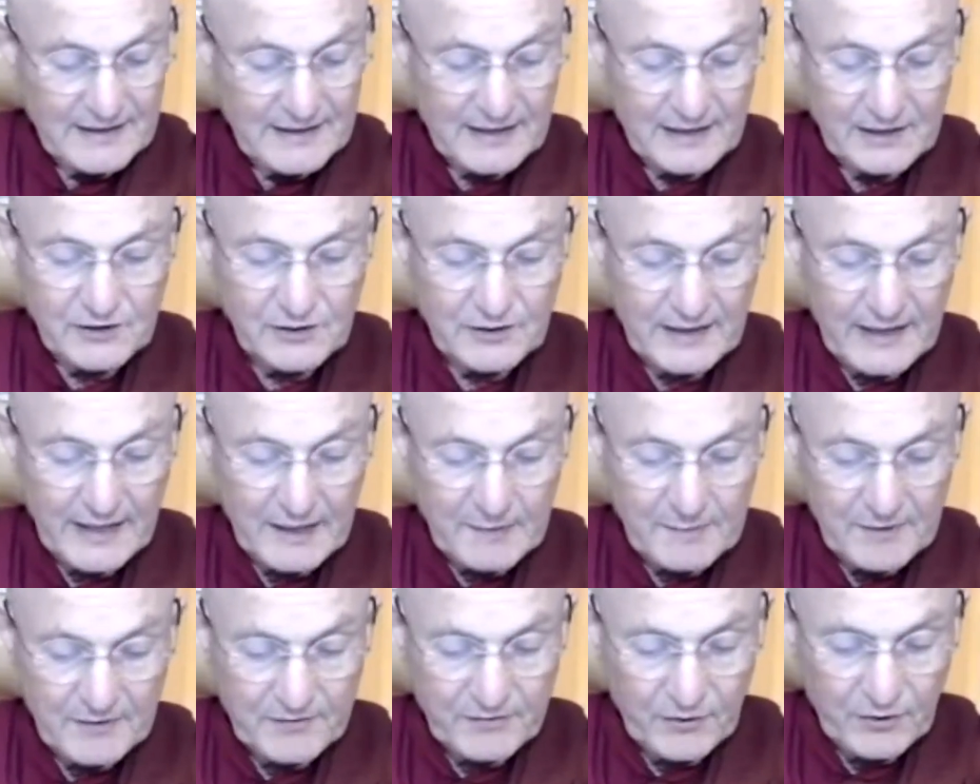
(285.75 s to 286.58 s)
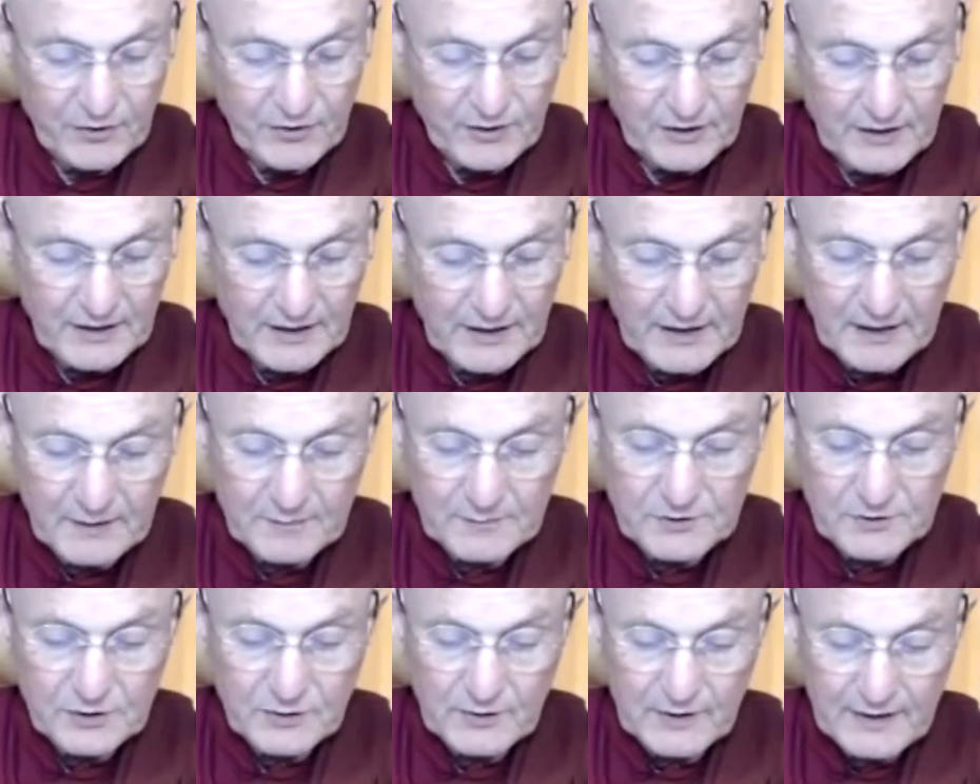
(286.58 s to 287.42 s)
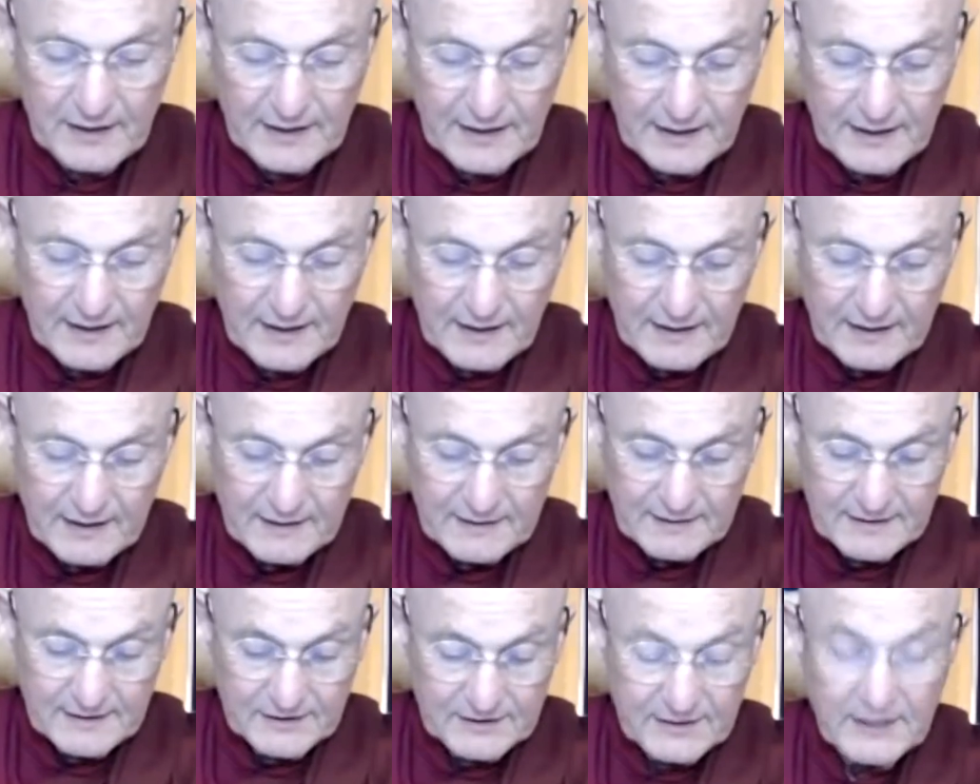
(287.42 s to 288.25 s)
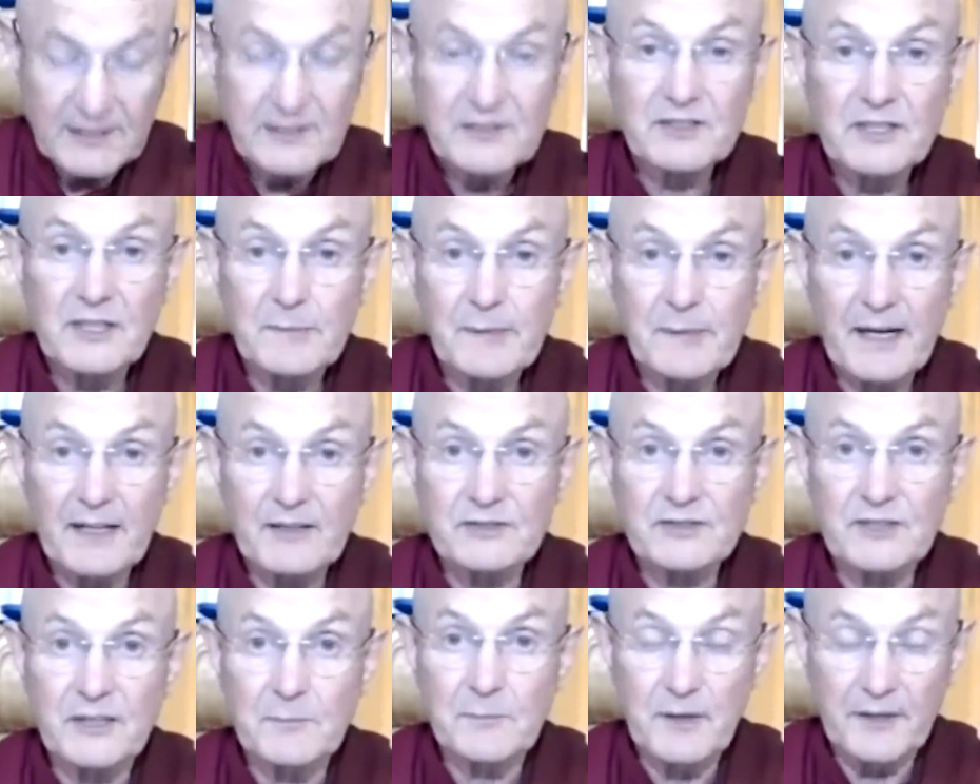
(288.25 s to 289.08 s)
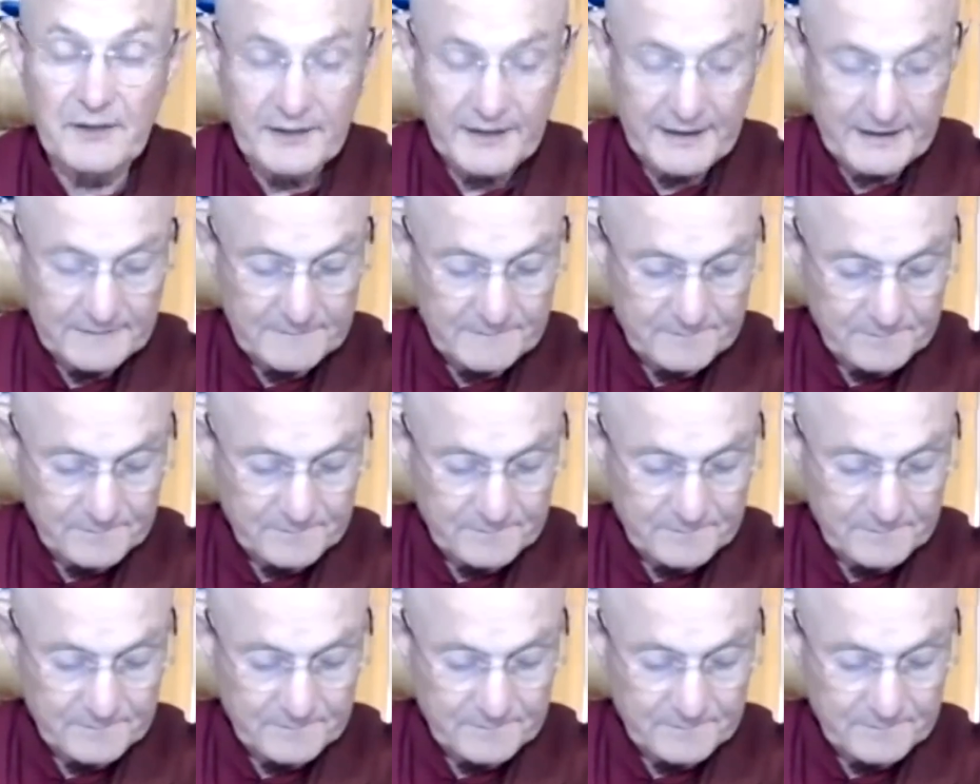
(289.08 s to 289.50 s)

as you can before you can come to a decision about somebody.